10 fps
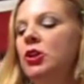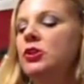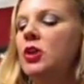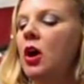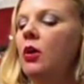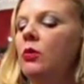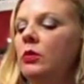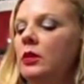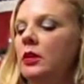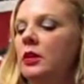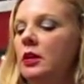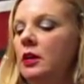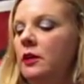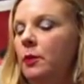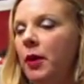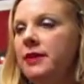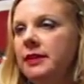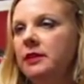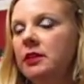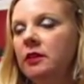So the
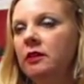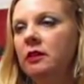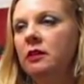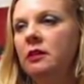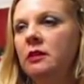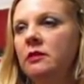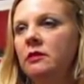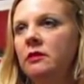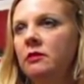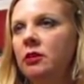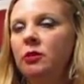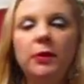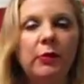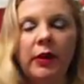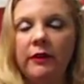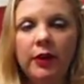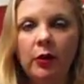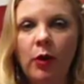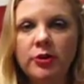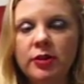present could be whenever you're
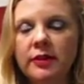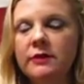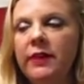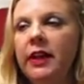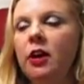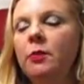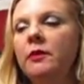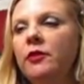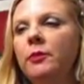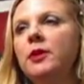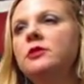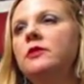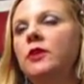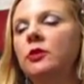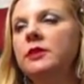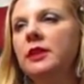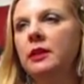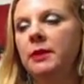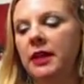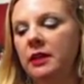watching this video, but for most of you, it's going to
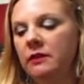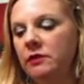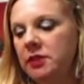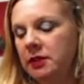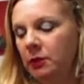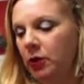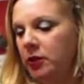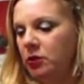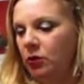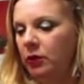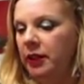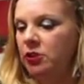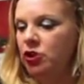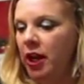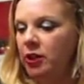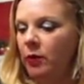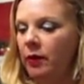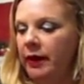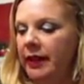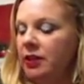be end of December into early
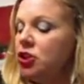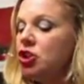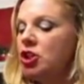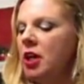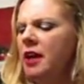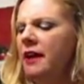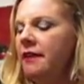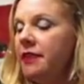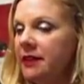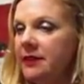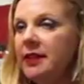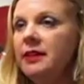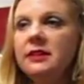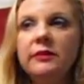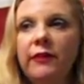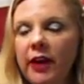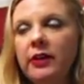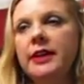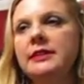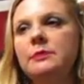January-ish. This is
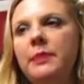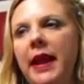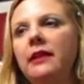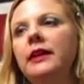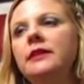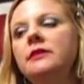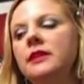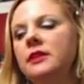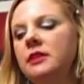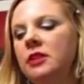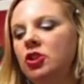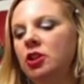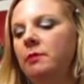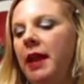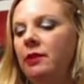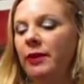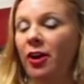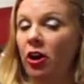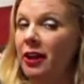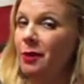fairness, balance, a decision made
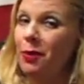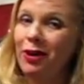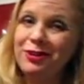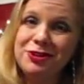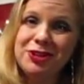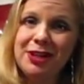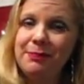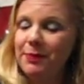regarding a partnership.